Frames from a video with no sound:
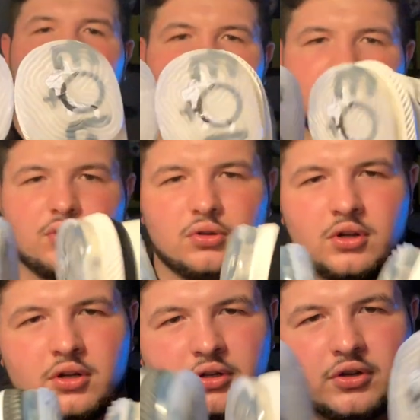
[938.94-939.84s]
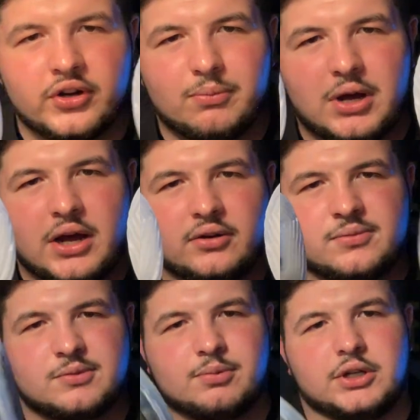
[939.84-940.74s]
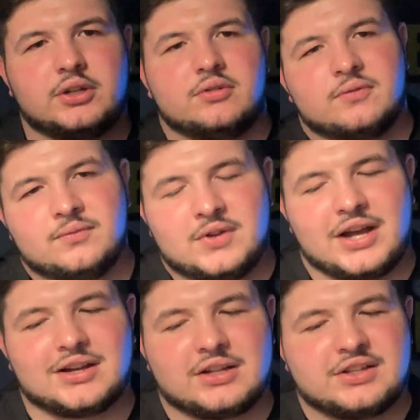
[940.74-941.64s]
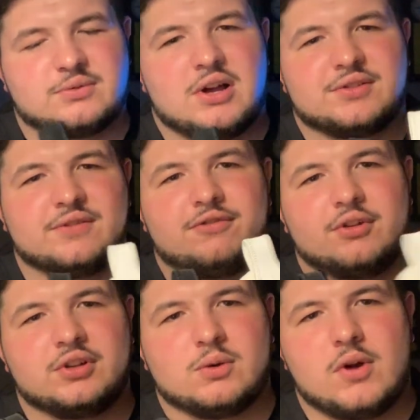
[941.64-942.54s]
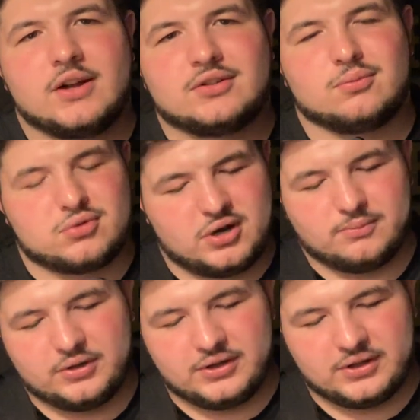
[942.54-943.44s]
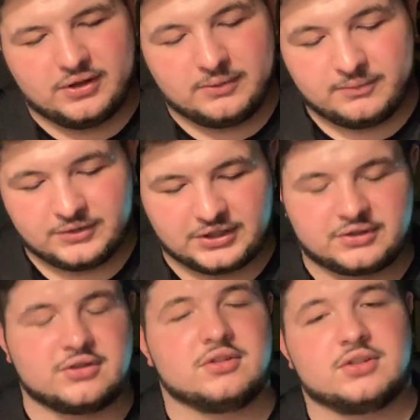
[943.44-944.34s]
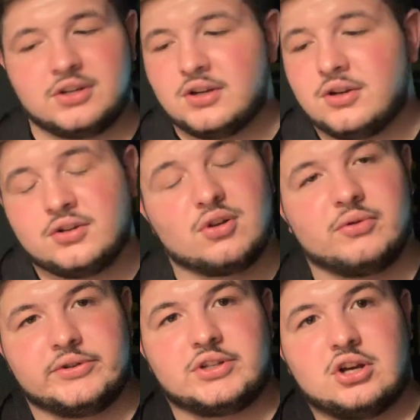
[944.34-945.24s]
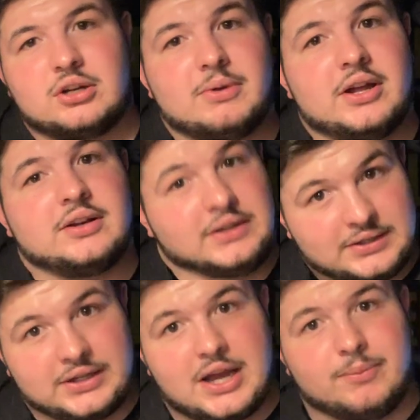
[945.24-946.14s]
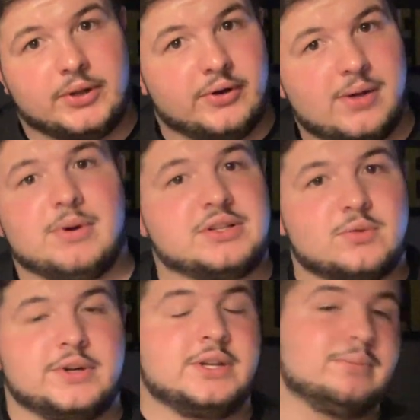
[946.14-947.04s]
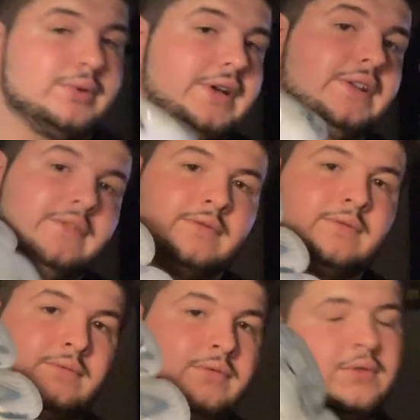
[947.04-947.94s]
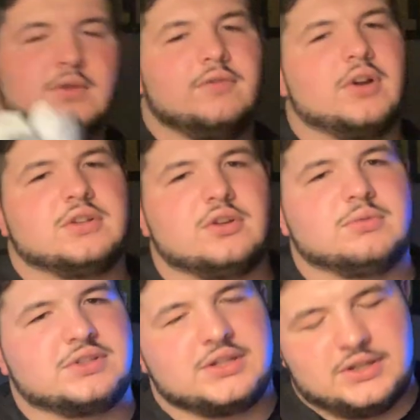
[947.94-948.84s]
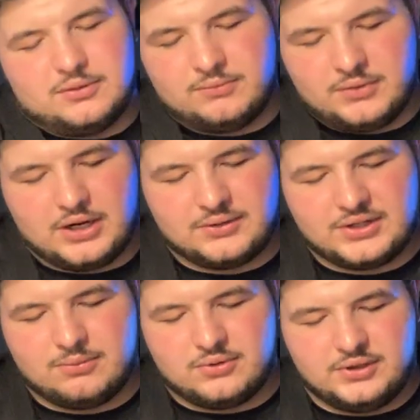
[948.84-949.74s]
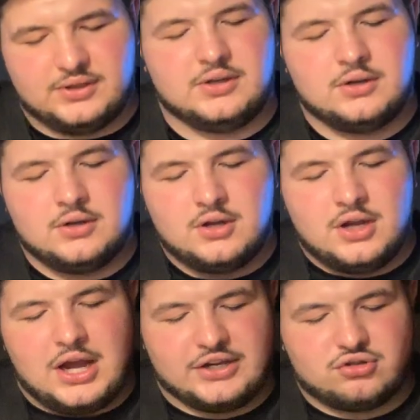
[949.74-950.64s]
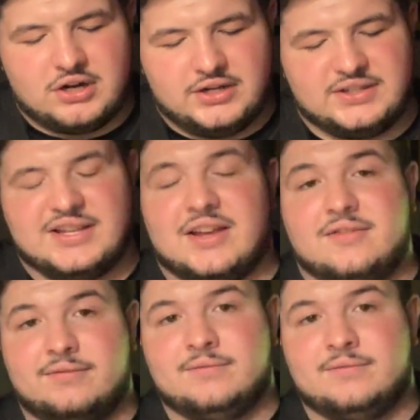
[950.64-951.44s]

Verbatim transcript: too, clear bottoms, but I got these while I was in Philly to watch LeBron play the Sixers. Don't want to talk about it because they got blown out by 20, but very dope to see him. And I was able to, I tried to get